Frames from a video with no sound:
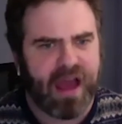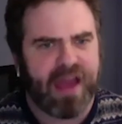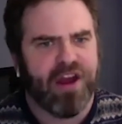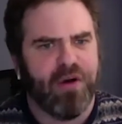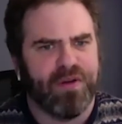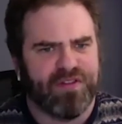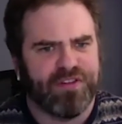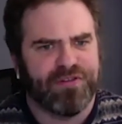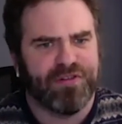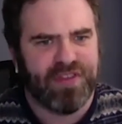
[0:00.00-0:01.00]
I know what the
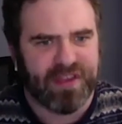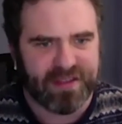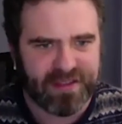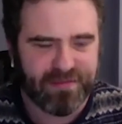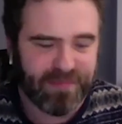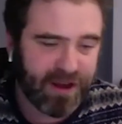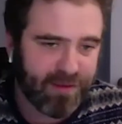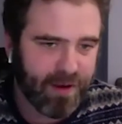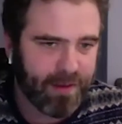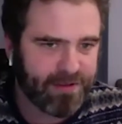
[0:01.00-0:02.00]
truth is, but
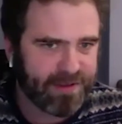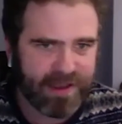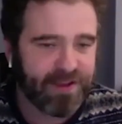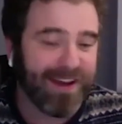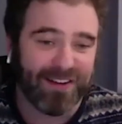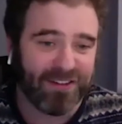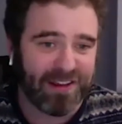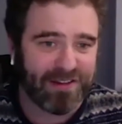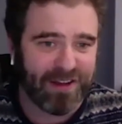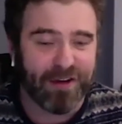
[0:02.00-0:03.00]
experiments will tell you
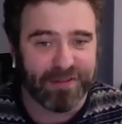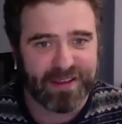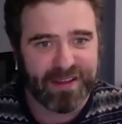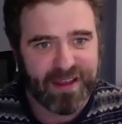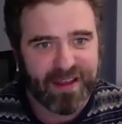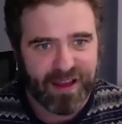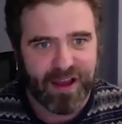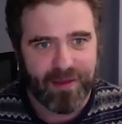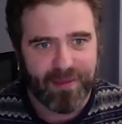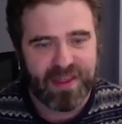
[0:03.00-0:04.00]
actually you don't.
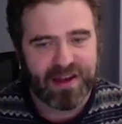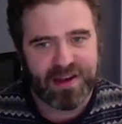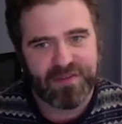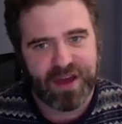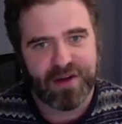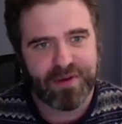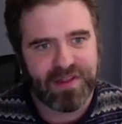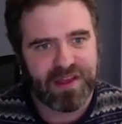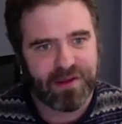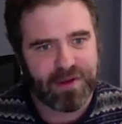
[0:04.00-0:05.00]
And then you've got to
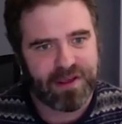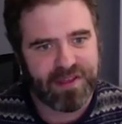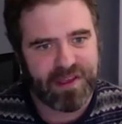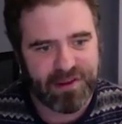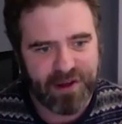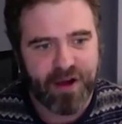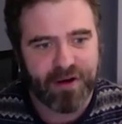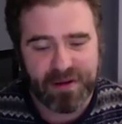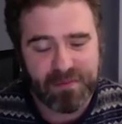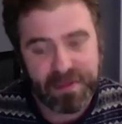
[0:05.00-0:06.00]
rethink what you think you
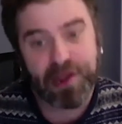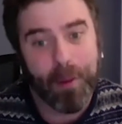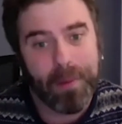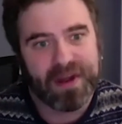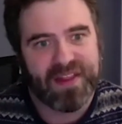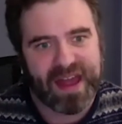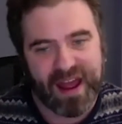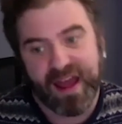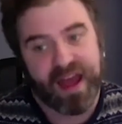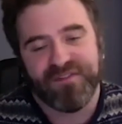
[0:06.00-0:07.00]
know. And being open to that,
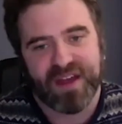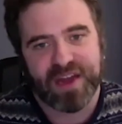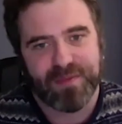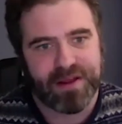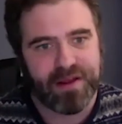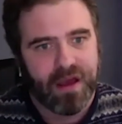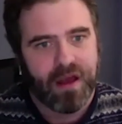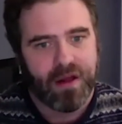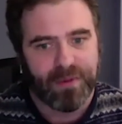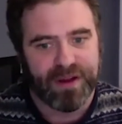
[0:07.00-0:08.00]
I find to be
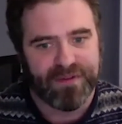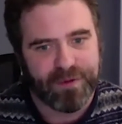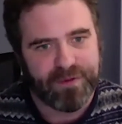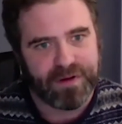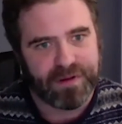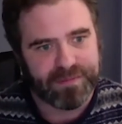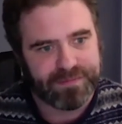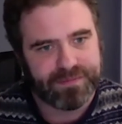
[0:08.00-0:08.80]
really fruitful.